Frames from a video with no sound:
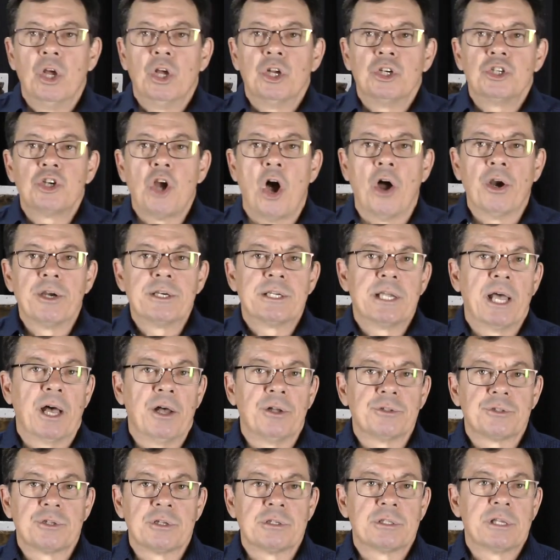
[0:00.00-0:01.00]
John
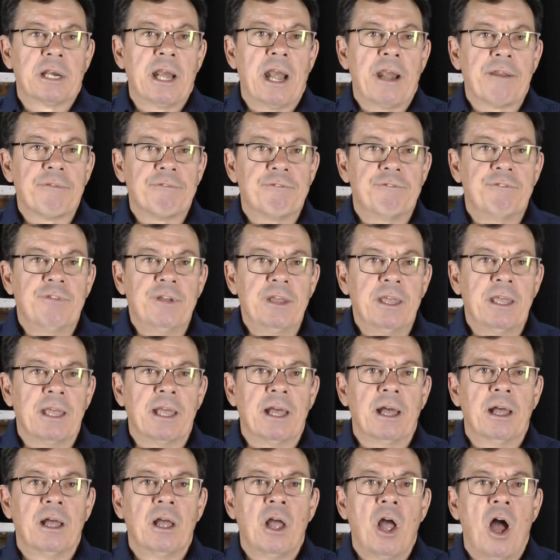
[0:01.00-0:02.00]
tells us that out of
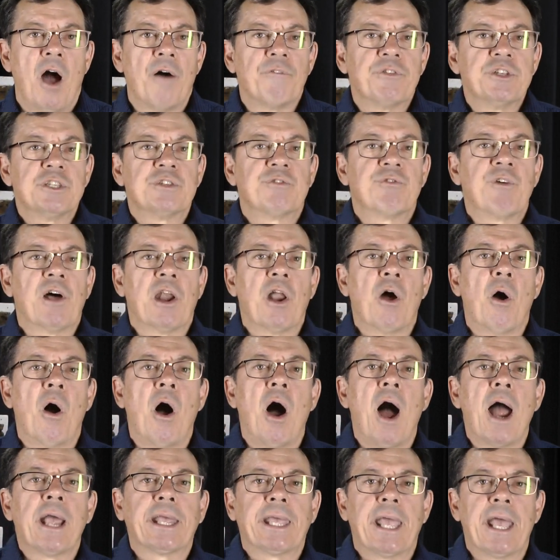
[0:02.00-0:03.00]
fear of his fellow
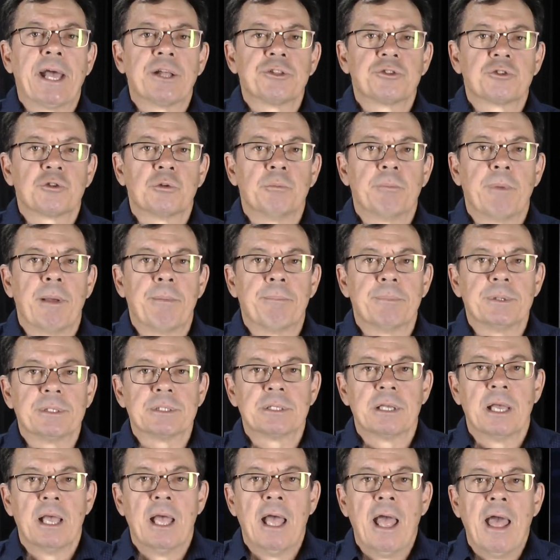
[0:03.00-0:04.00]
High Council
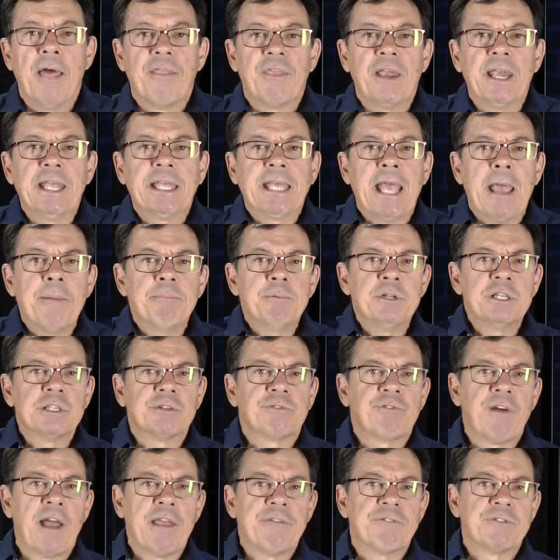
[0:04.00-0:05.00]
members, that he kept his
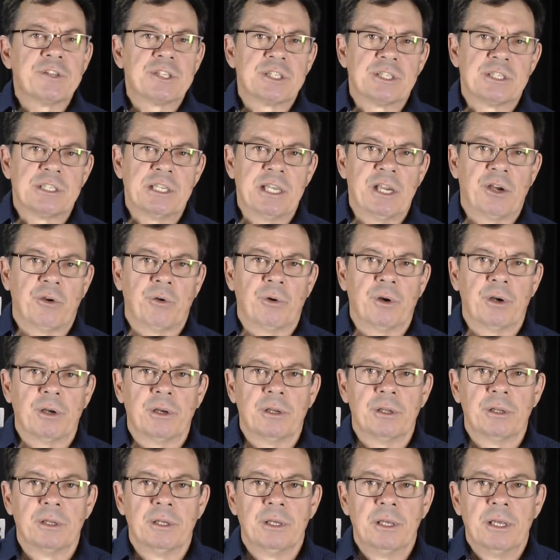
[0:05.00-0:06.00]
faith a secret.
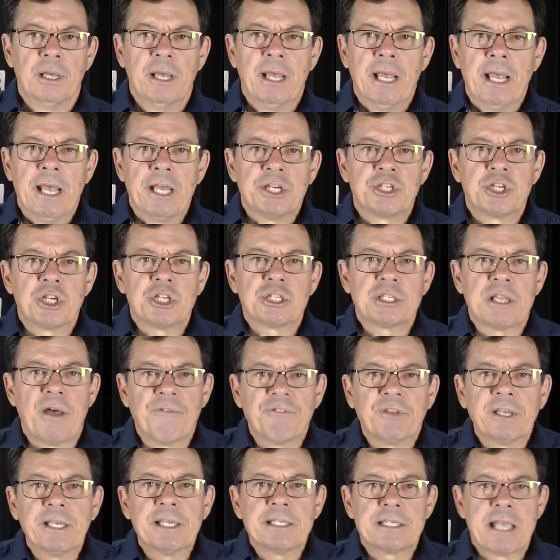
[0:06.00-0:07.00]
It's just
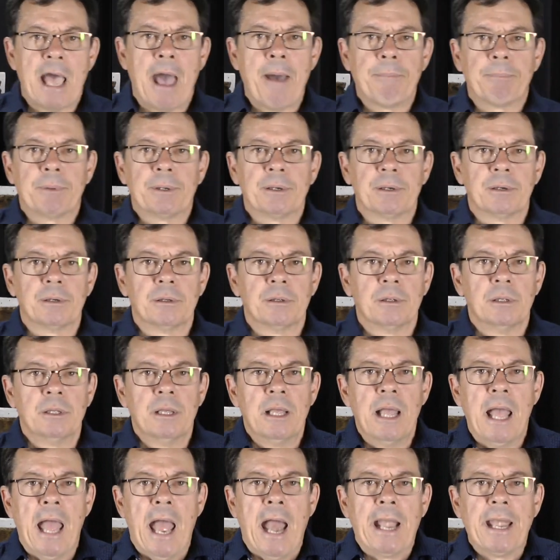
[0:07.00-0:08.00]
something has happened.
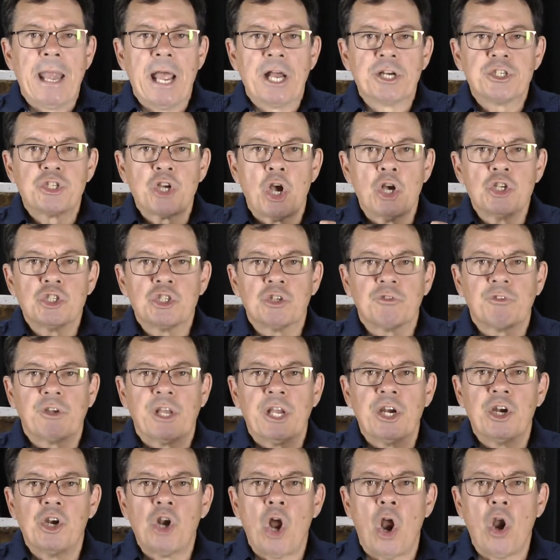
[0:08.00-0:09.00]
And now Joseph
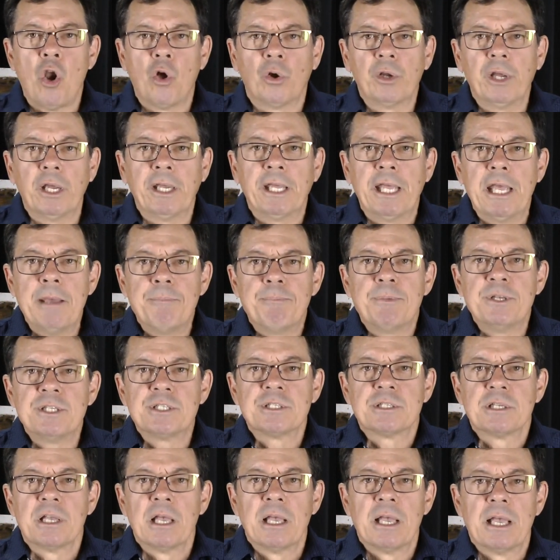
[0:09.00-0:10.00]
can no longer keep
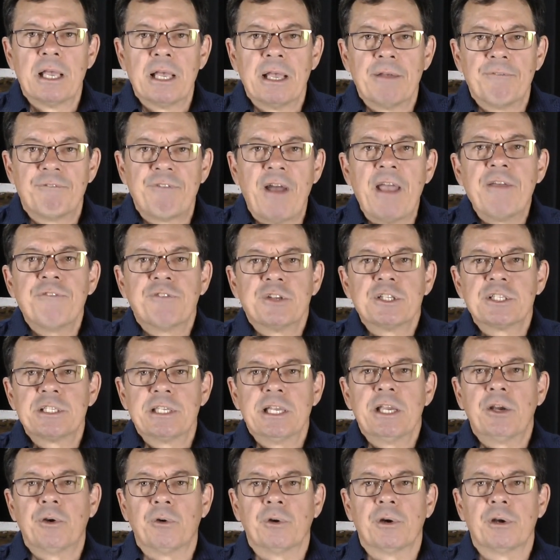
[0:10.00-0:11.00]
his faith a
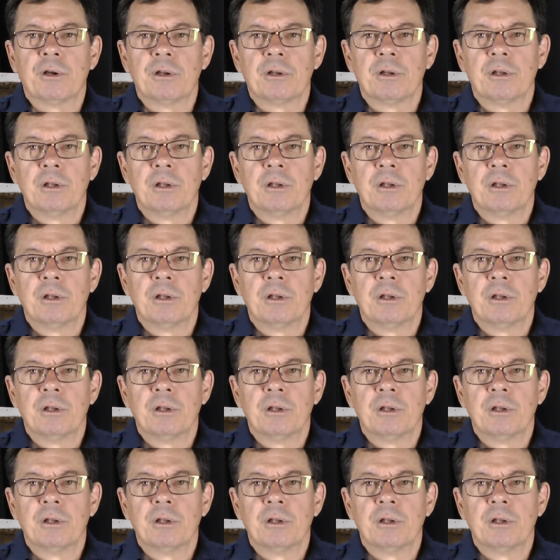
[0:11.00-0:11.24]
secret.